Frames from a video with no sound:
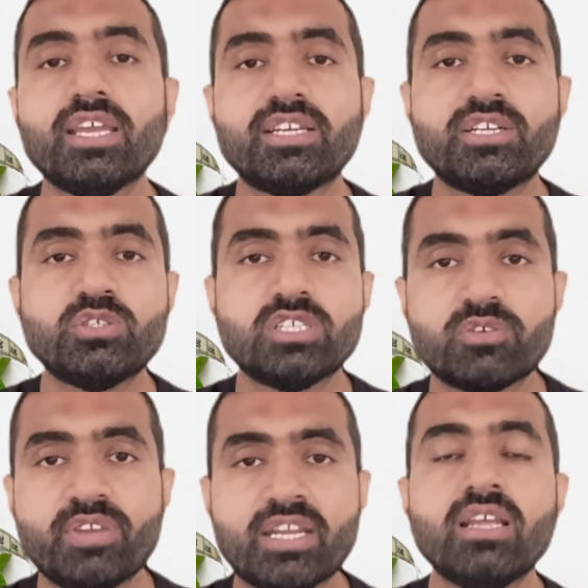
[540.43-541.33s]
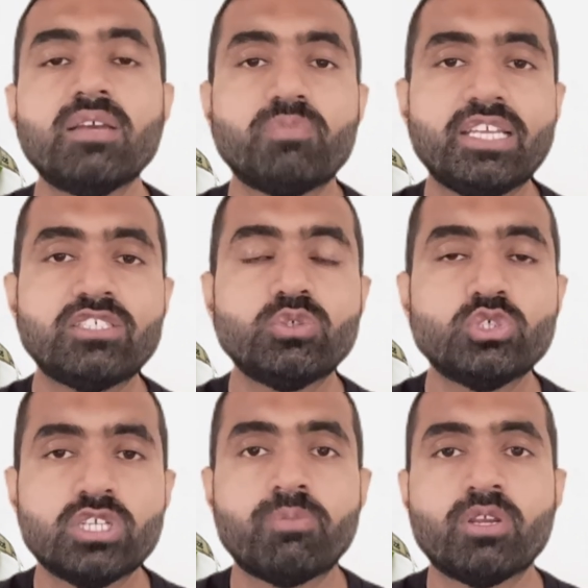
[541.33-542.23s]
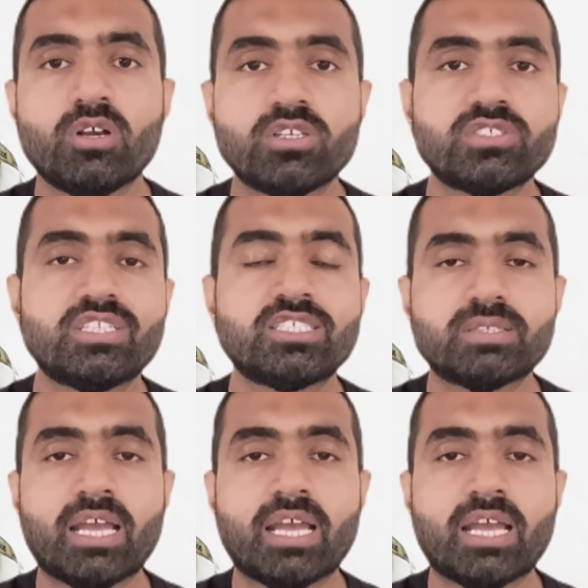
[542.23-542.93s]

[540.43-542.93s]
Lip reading: in reducing the weight, please do share, because this